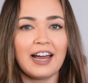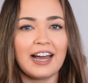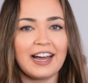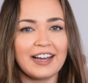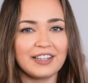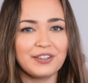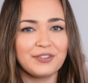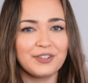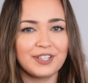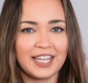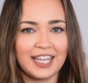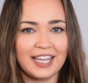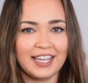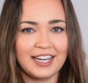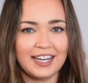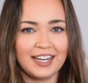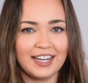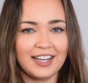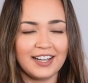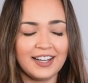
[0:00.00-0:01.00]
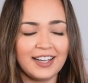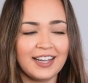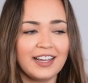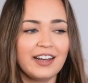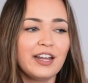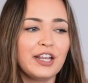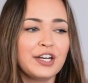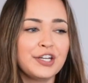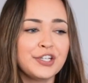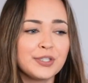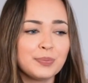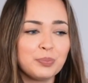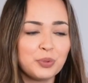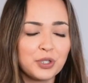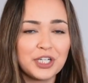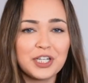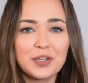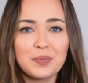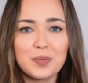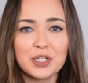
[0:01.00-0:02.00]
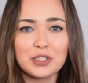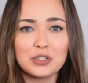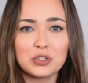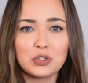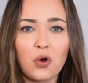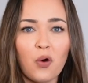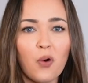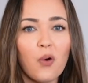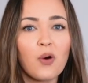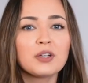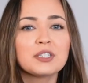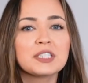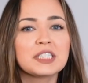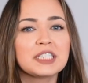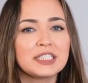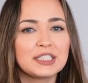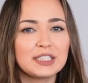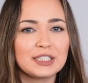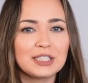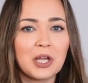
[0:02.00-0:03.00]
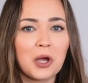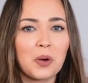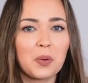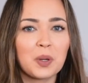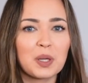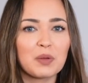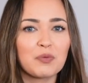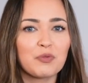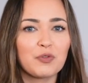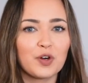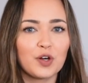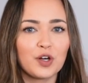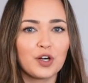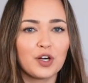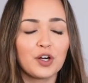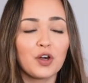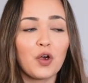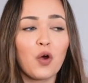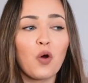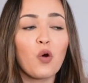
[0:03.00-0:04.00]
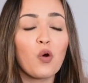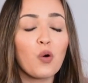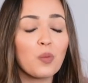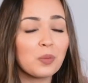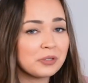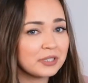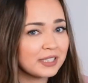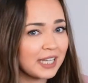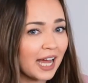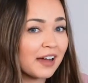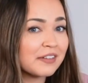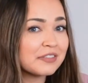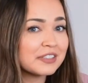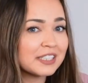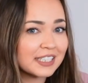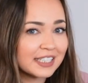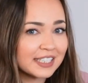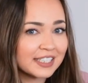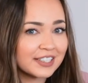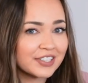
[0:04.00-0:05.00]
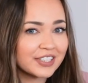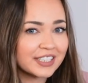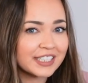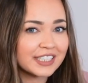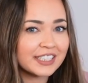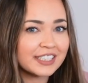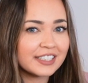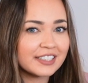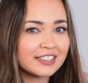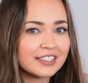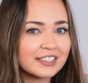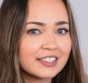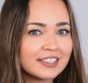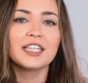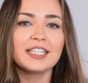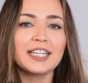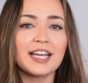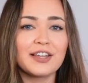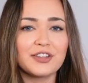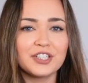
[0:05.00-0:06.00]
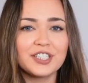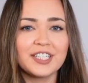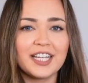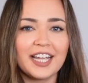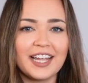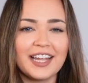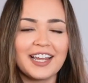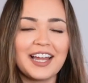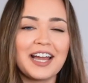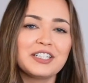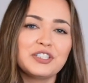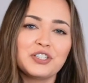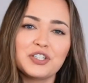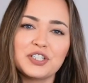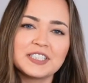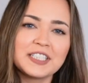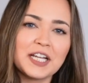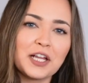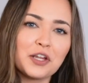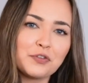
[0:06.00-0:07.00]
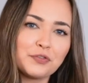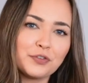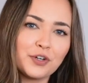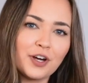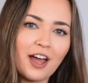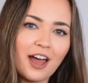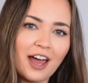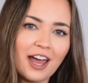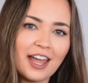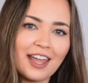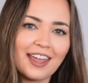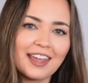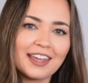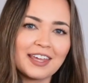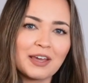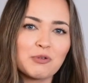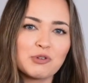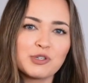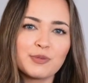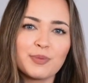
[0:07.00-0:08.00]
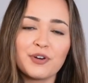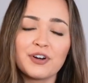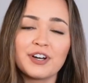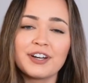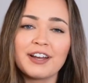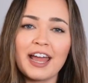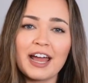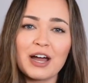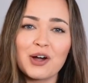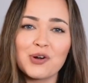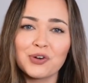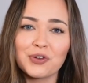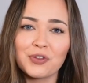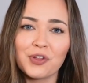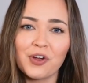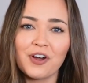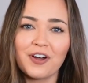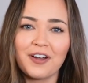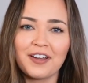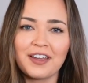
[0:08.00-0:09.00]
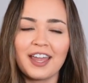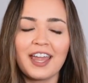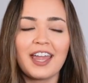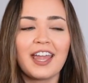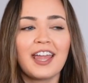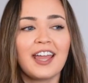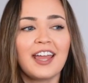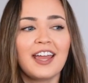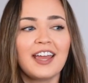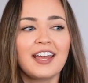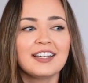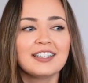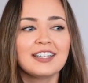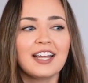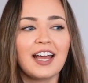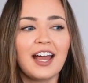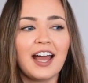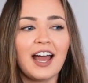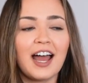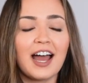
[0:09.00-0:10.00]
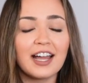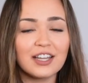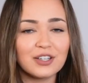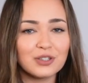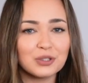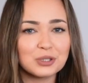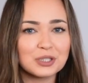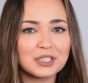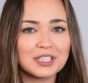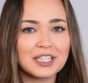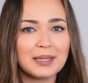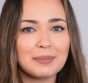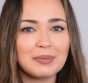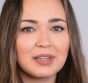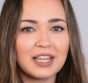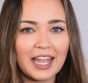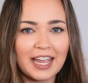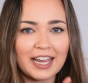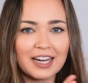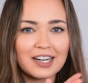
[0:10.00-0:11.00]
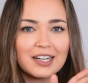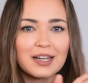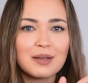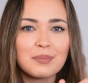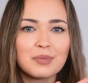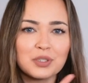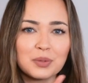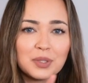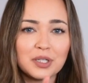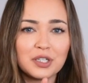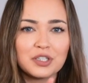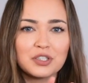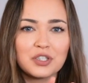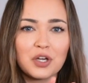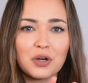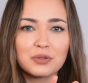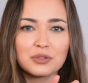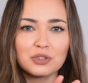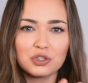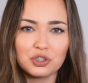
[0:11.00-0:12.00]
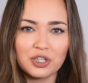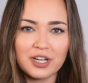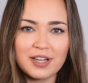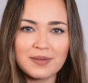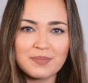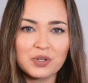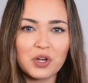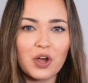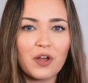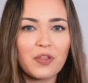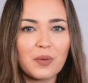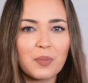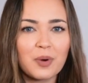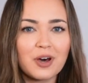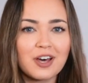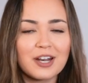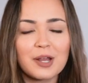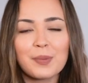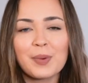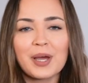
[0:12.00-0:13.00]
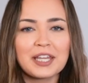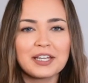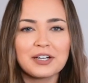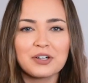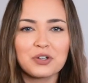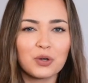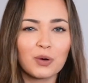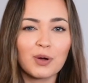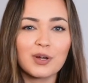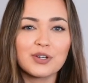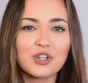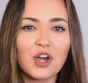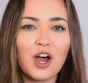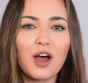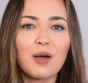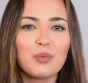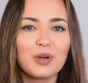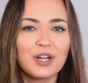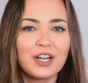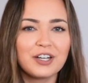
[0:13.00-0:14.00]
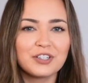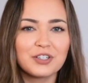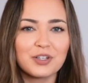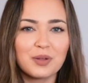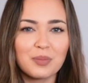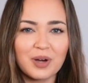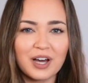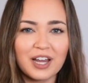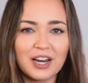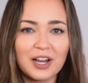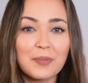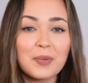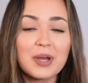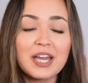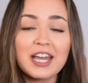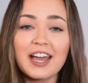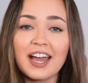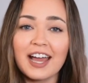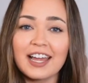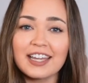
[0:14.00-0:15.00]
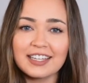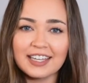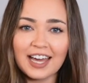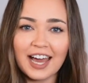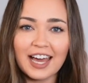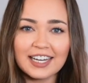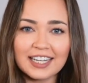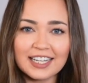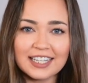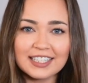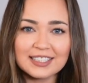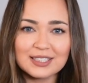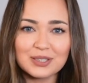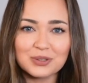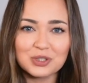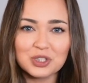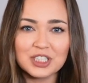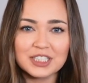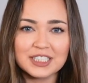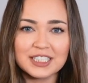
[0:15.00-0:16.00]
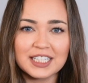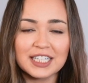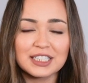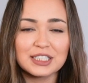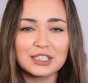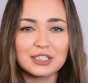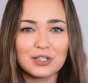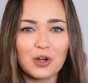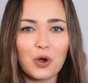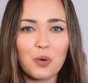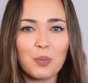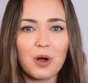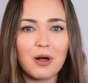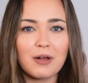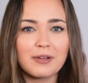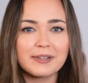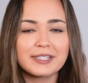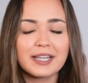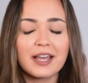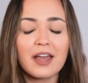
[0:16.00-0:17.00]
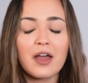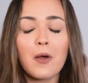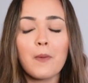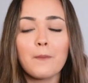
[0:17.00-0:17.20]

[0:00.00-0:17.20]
I live in Canada and it is pretty much cold and snowy for almost half the year here. The other day I took Stella for a hike. It was about an hour long and I usually keep the hair in between her toes trimmed on the bottom. I let it grow on top, but under the bottom I cut it so she doesn't get snowballs.